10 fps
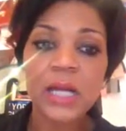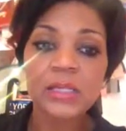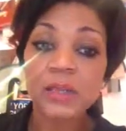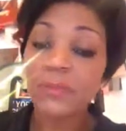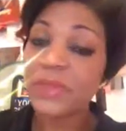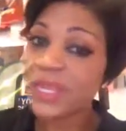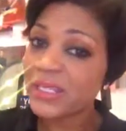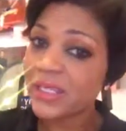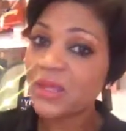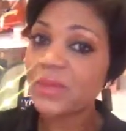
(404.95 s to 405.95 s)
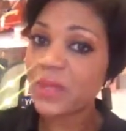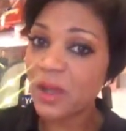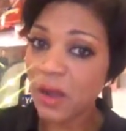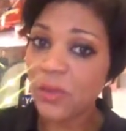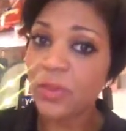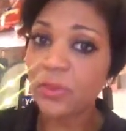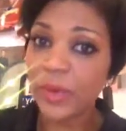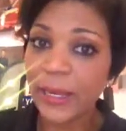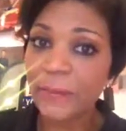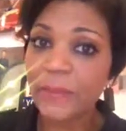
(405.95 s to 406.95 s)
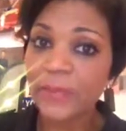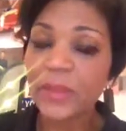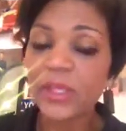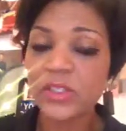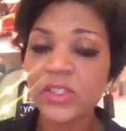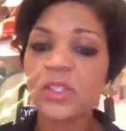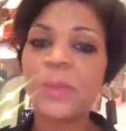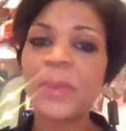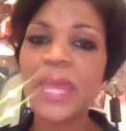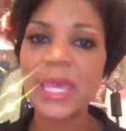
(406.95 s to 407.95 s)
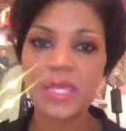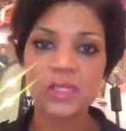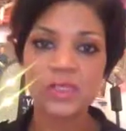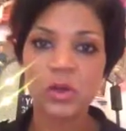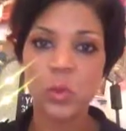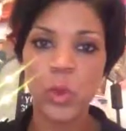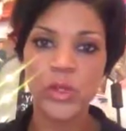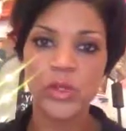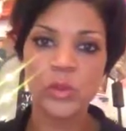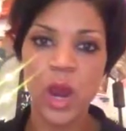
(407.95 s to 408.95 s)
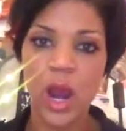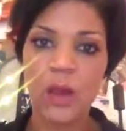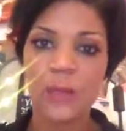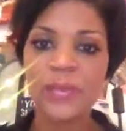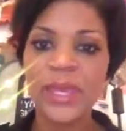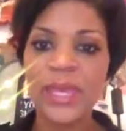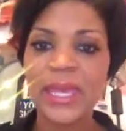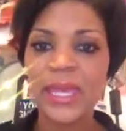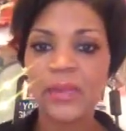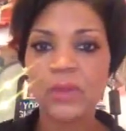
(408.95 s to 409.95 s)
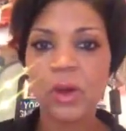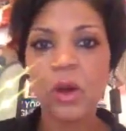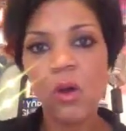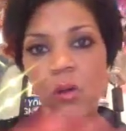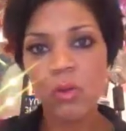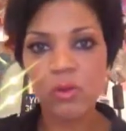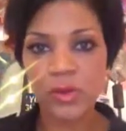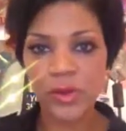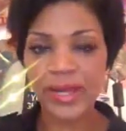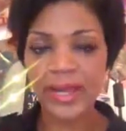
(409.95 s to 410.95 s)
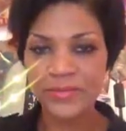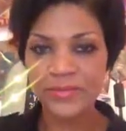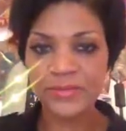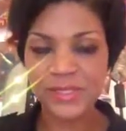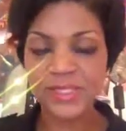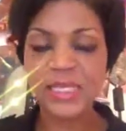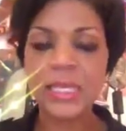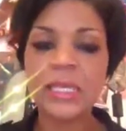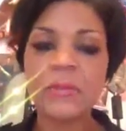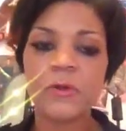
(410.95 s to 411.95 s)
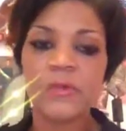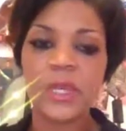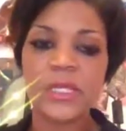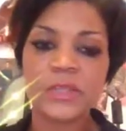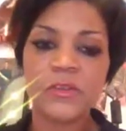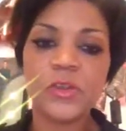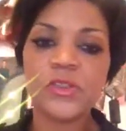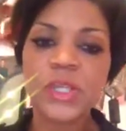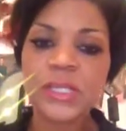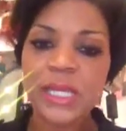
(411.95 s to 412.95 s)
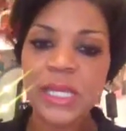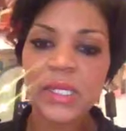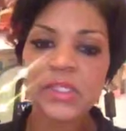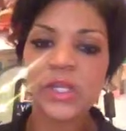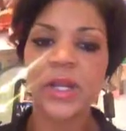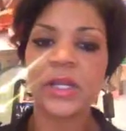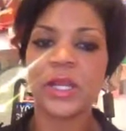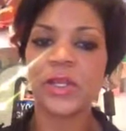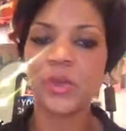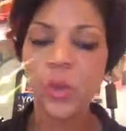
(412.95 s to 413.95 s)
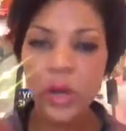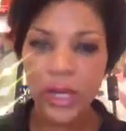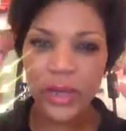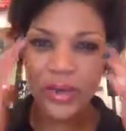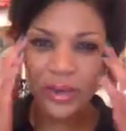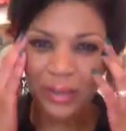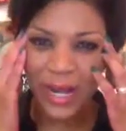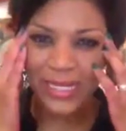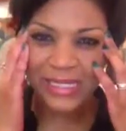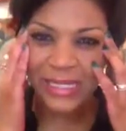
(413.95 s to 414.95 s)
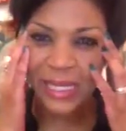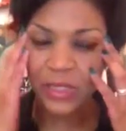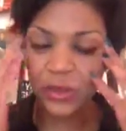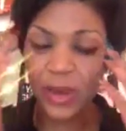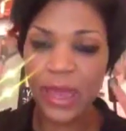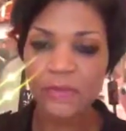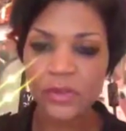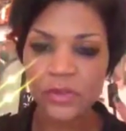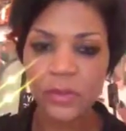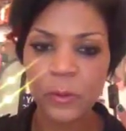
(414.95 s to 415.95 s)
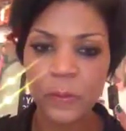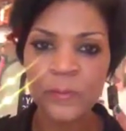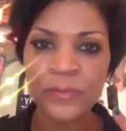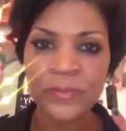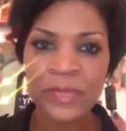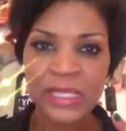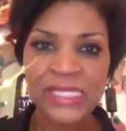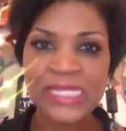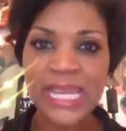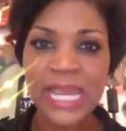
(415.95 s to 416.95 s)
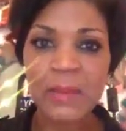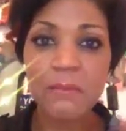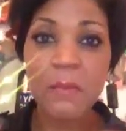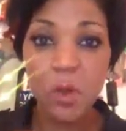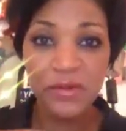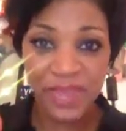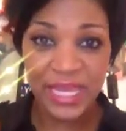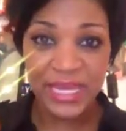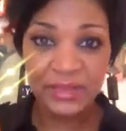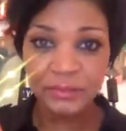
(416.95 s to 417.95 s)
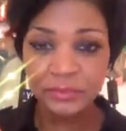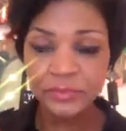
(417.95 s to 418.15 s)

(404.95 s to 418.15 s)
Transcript: Some days it could be all 3. It just depends on where you are in the whole grand scheme of things. If you're just getting started and you're working on your mindset and you're having trouble staying motivated